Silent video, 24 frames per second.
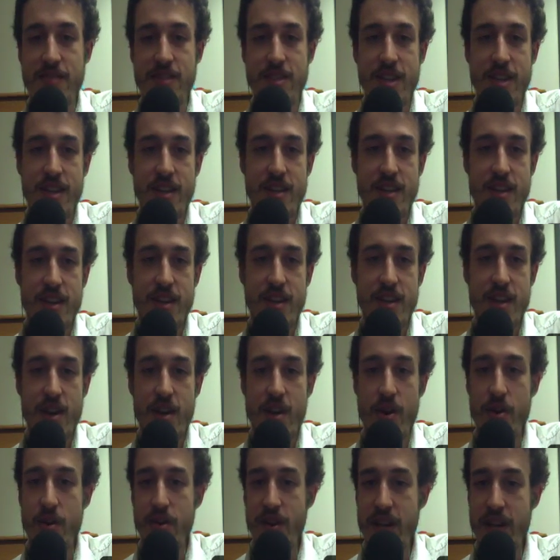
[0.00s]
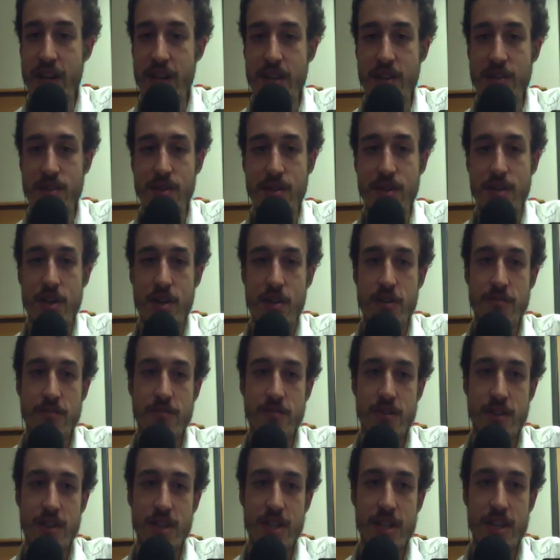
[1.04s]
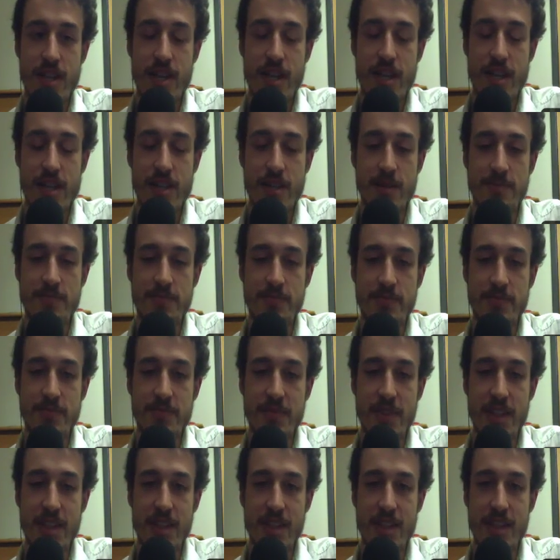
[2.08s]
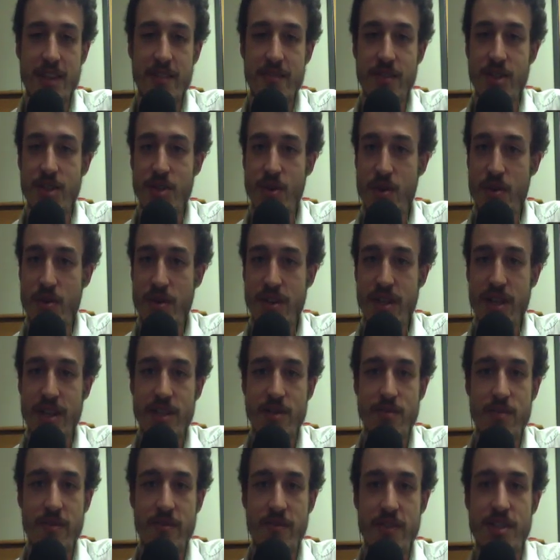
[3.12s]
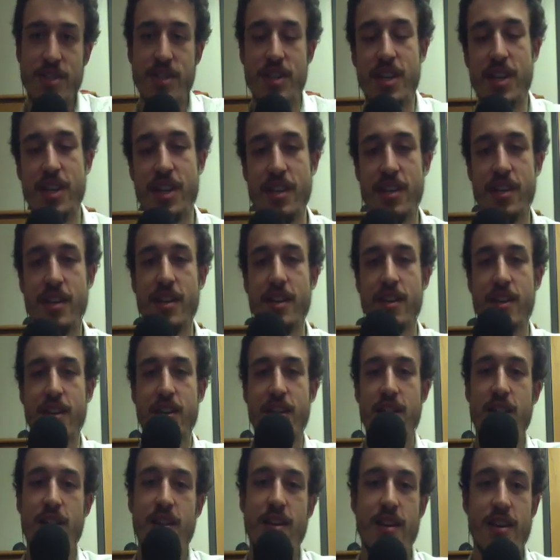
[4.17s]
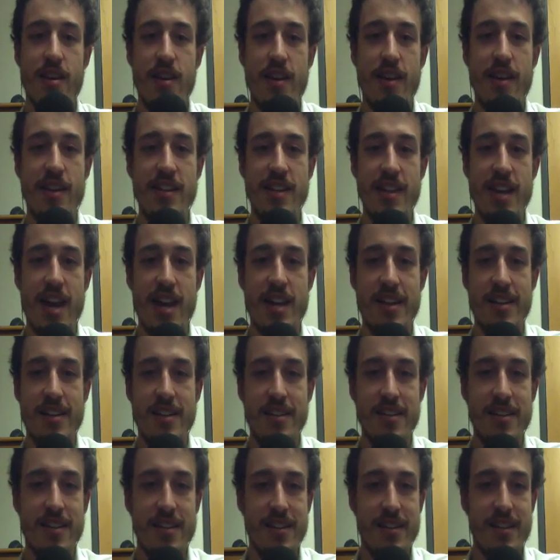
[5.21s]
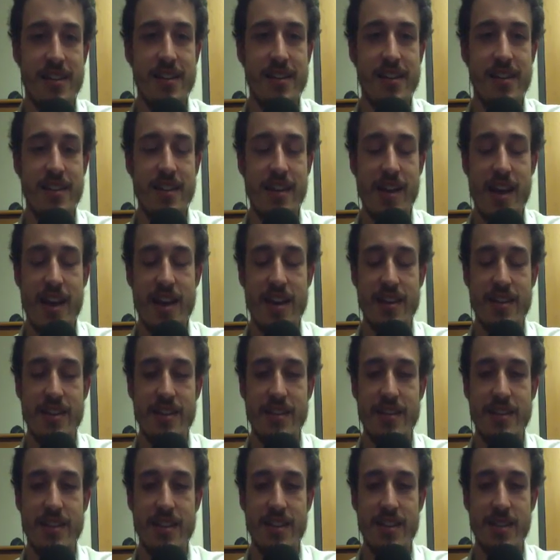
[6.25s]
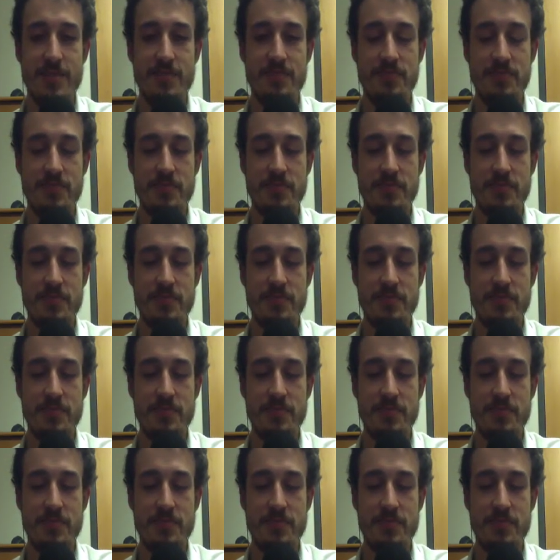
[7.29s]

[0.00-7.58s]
seen uh, Oleg Kiselyov uh, give a talk. He's been visiting uh, Indiana, and uh,